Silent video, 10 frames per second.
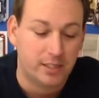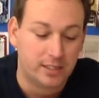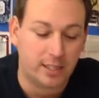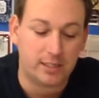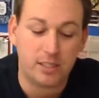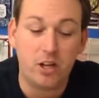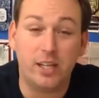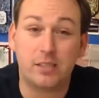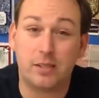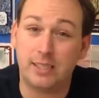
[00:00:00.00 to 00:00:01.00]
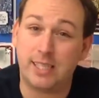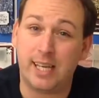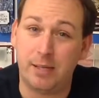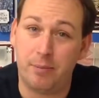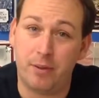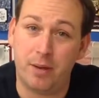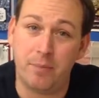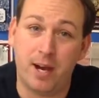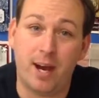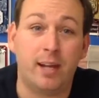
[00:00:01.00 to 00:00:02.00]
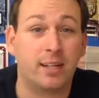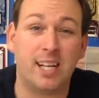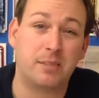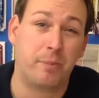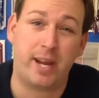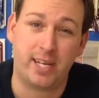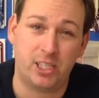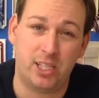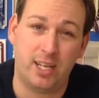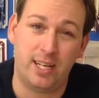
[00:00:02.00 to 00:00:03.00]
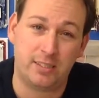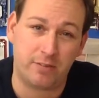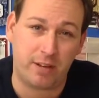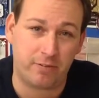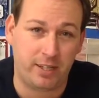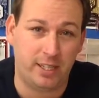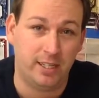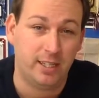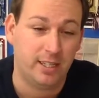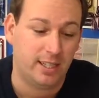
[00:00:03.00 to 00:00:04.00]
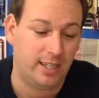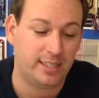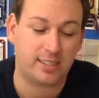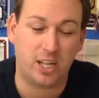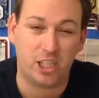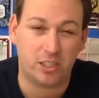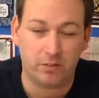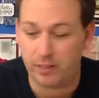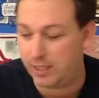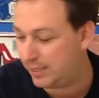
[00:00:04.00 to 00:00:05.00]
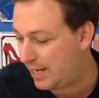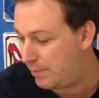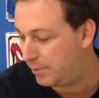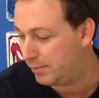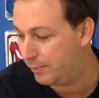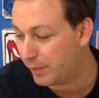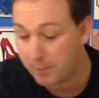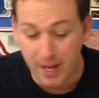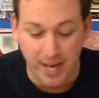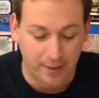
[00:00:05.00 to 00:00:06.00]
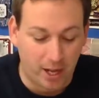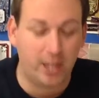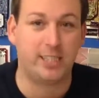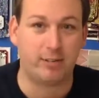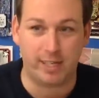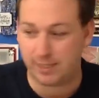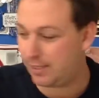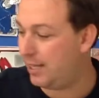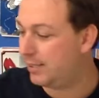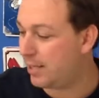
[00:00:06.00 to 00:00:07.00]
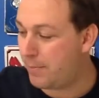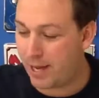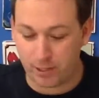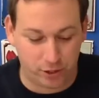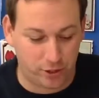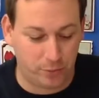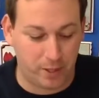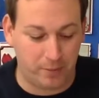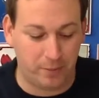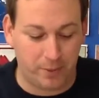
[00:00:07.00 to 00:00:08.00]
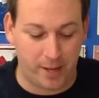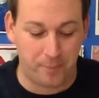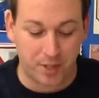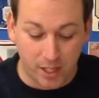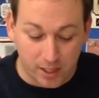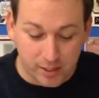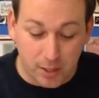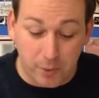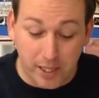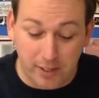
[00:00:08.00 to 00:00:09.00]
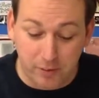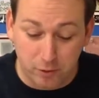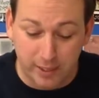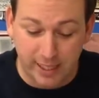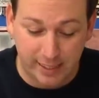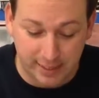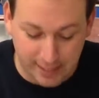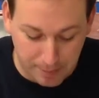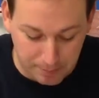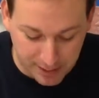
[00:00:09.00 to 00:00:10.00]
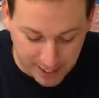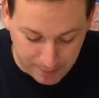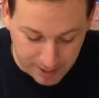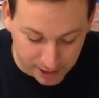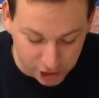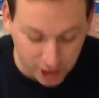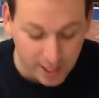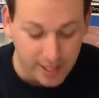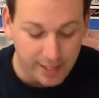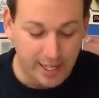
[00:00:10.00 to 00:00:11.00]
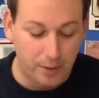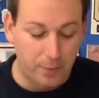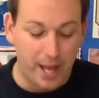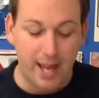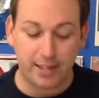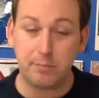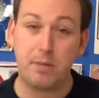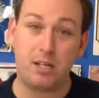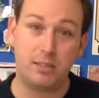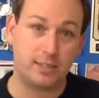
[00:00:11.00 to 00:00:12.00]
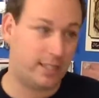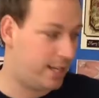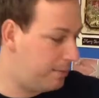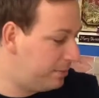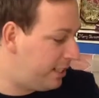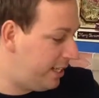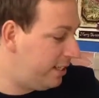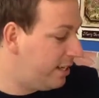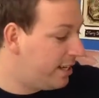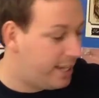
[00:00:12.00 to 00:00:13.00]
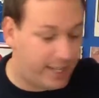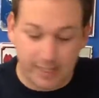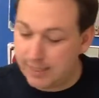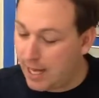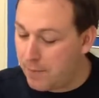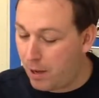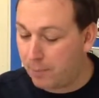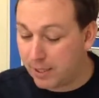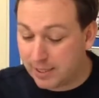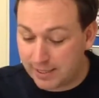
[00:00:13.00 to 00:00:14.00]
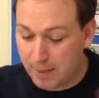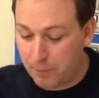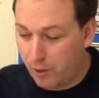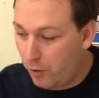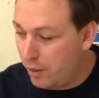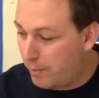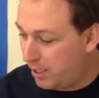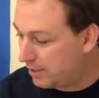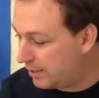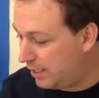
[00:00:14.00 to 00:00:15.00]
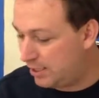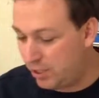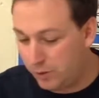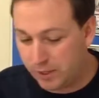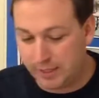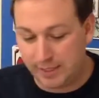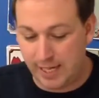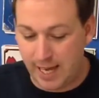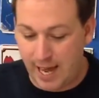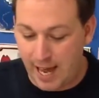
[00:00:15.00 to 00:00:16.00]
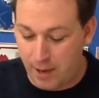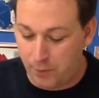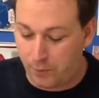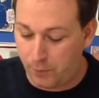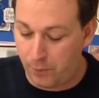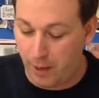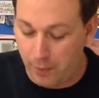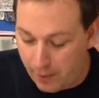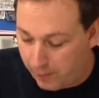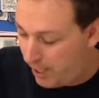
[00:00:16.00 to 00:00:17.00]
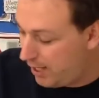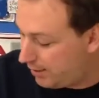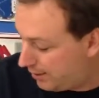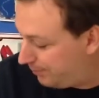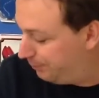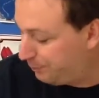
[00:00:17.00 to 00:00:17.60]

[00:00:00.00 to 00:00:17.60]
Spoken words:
So it's a nice way to keep them, and less packaging, less faffing, less searching for your stamps. But anyway, I digress. Let's go back to where we were. So we have already stamped Hamish. Now where the Mask It comes in is, I'm going to stamp one on the Mask It so you can see how well that works.